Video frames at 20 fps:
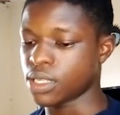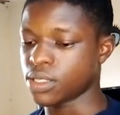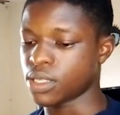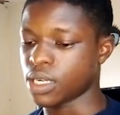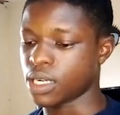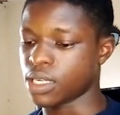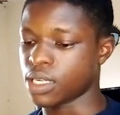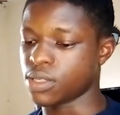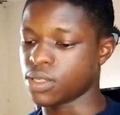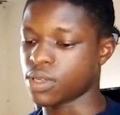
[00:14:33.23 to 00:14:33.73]

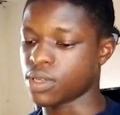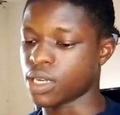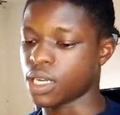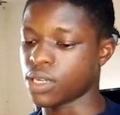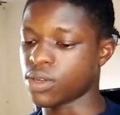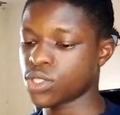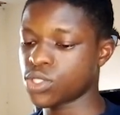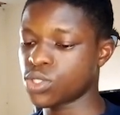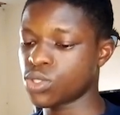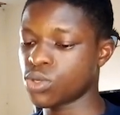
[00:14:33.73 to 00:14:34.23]
and you can
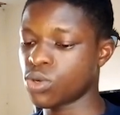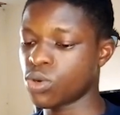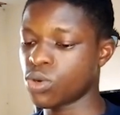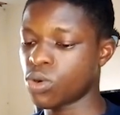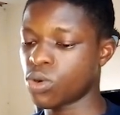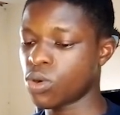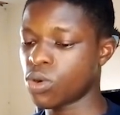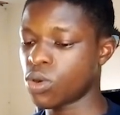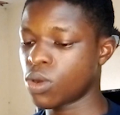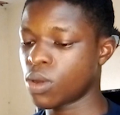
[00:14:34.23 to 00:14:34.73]

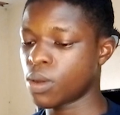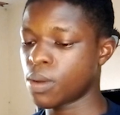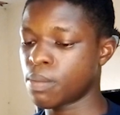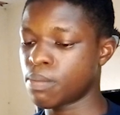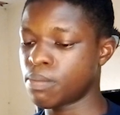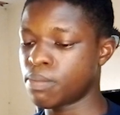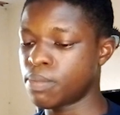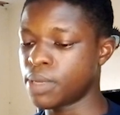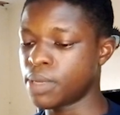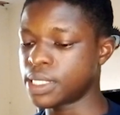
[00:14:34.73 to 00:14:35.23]
also
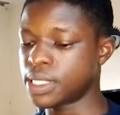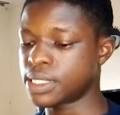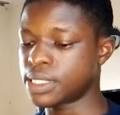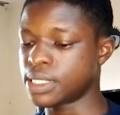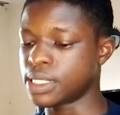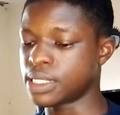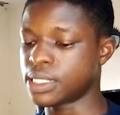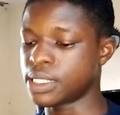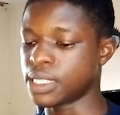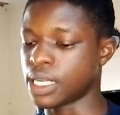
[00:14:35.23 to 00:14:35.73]
paste
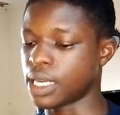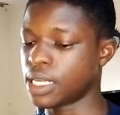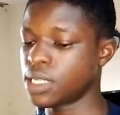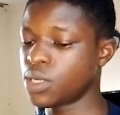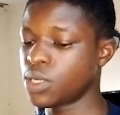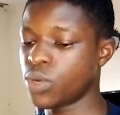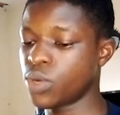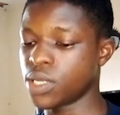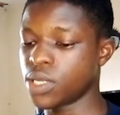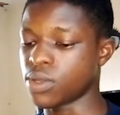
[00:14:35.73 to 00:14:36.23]
it here
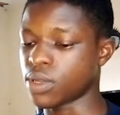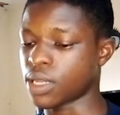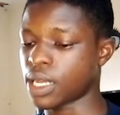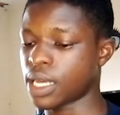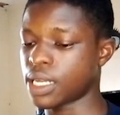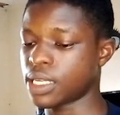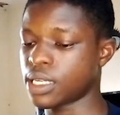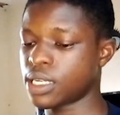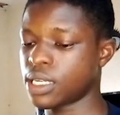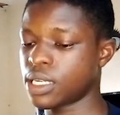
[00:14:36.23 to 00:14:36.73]
anywhere you
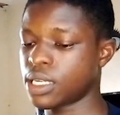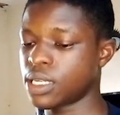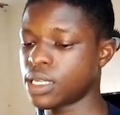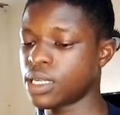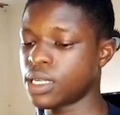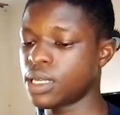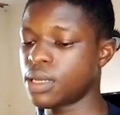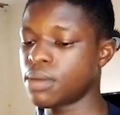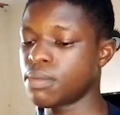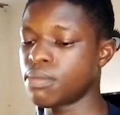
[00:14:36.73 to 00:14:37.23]
like,
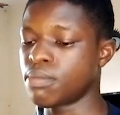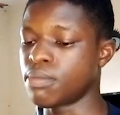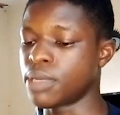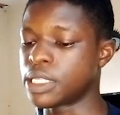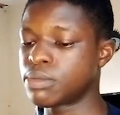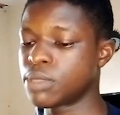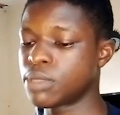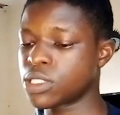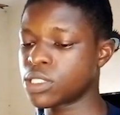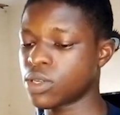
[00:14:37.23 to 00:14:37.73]

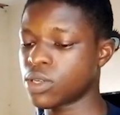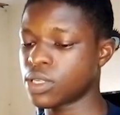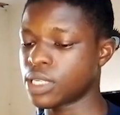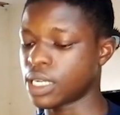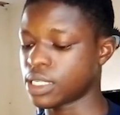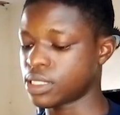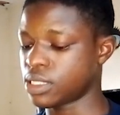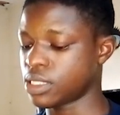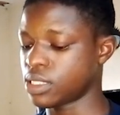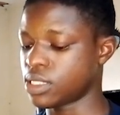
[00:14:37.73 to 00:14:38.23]
but make sure
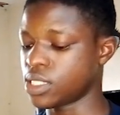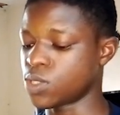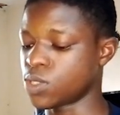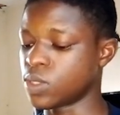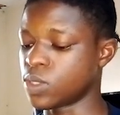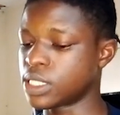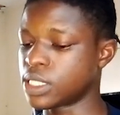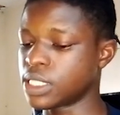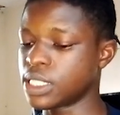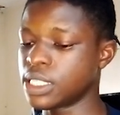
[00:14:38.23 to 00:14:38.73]
that it is
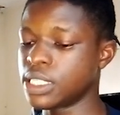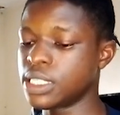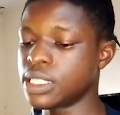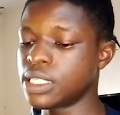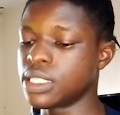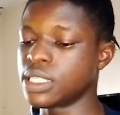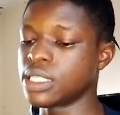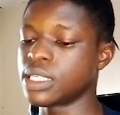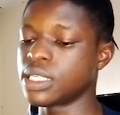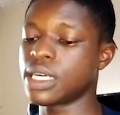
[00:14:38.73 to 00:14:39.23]
within
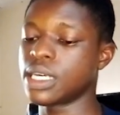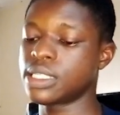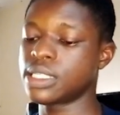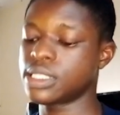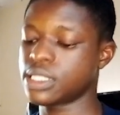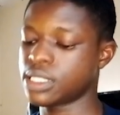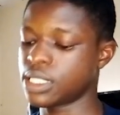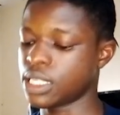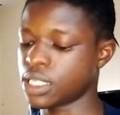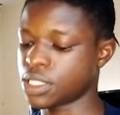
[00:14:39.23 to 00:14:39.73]
the head
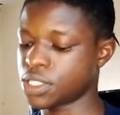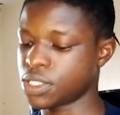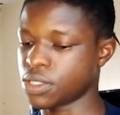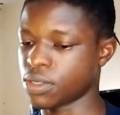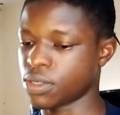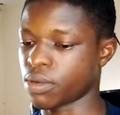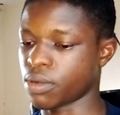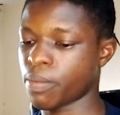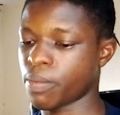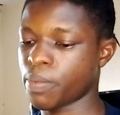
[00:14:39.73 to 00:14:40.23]
section.
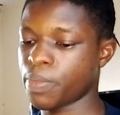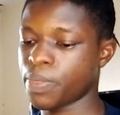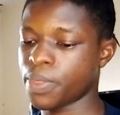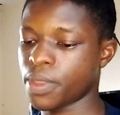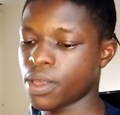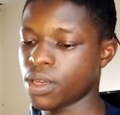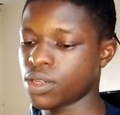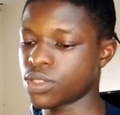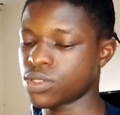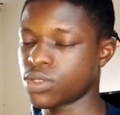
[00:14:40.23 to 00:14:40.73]

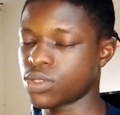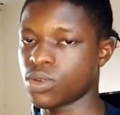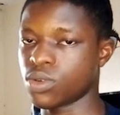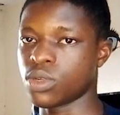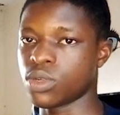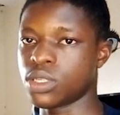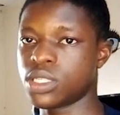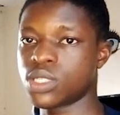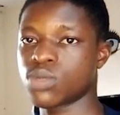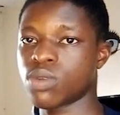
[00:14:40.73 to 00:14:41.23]

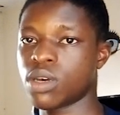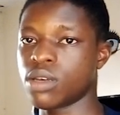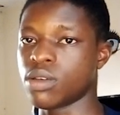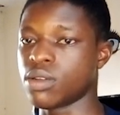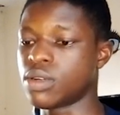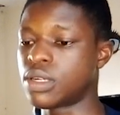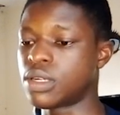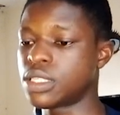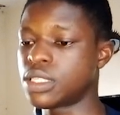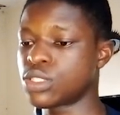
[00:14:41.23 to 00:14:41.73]
So this one you
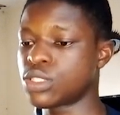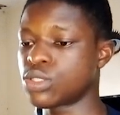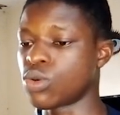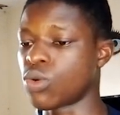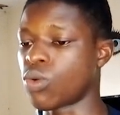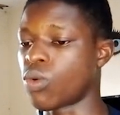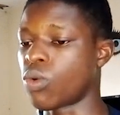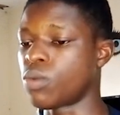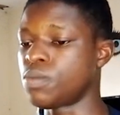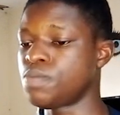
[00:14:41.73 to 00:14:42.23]
don't need
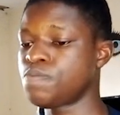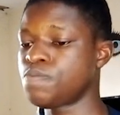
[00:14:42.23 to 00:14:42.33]
to